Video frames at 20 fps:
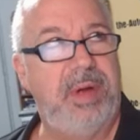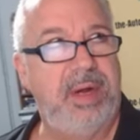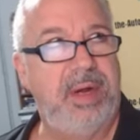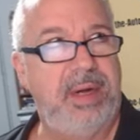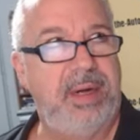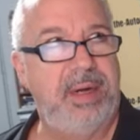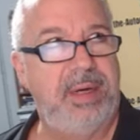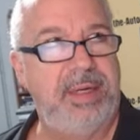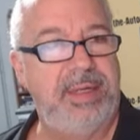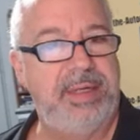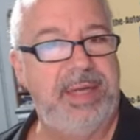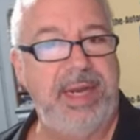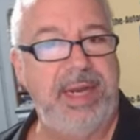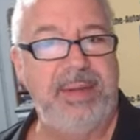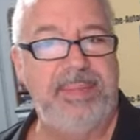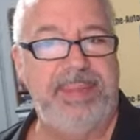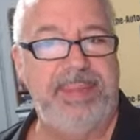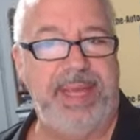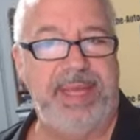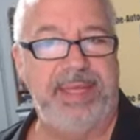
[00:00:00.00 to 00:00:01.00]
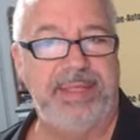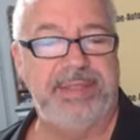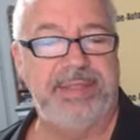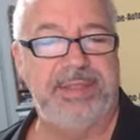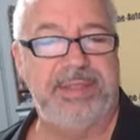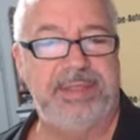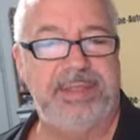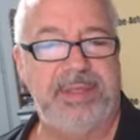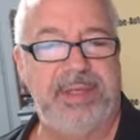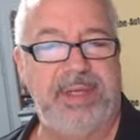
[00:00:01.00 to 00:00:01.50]
our
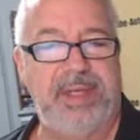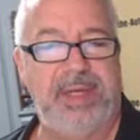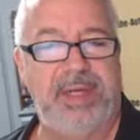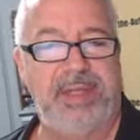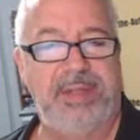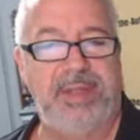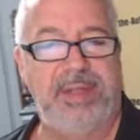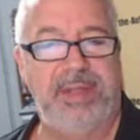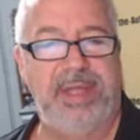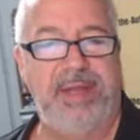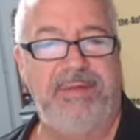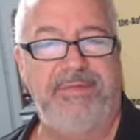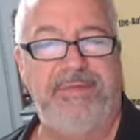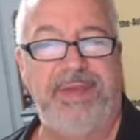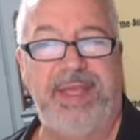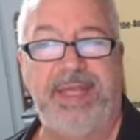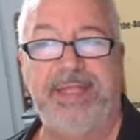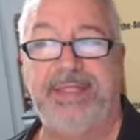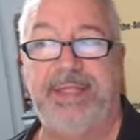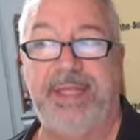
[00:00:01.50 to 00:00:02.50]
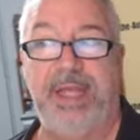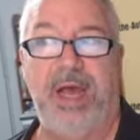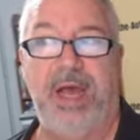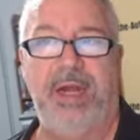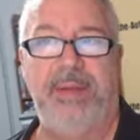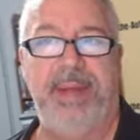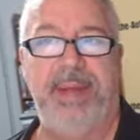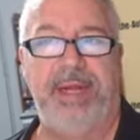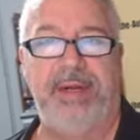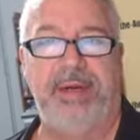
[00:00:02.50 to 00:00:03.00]
database uh, that feeds the
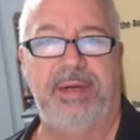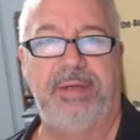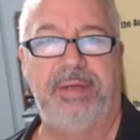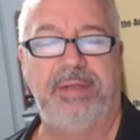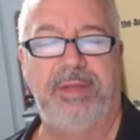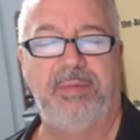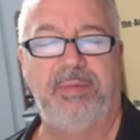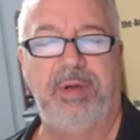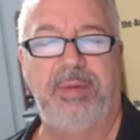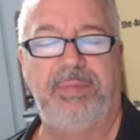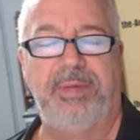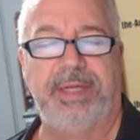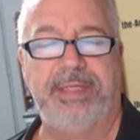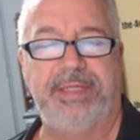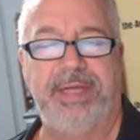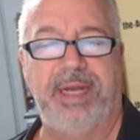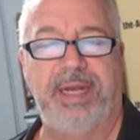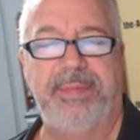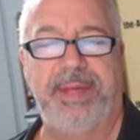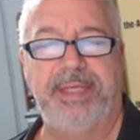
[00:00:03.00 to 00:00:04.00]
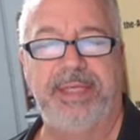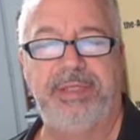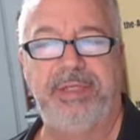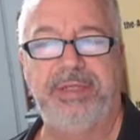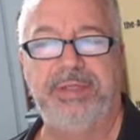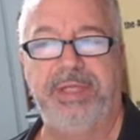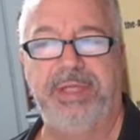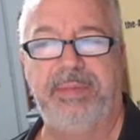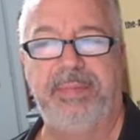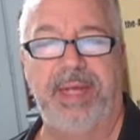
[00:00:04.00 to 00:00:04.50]
Automator, the WordPress database,
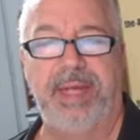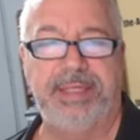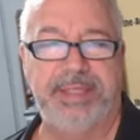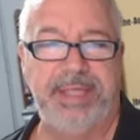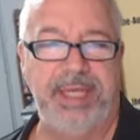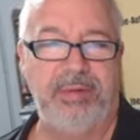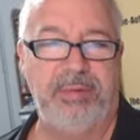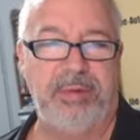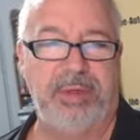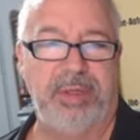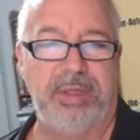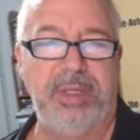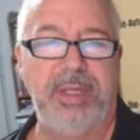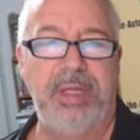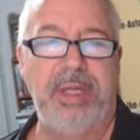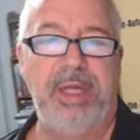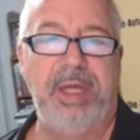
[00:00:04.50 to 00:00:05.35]
using MySQL.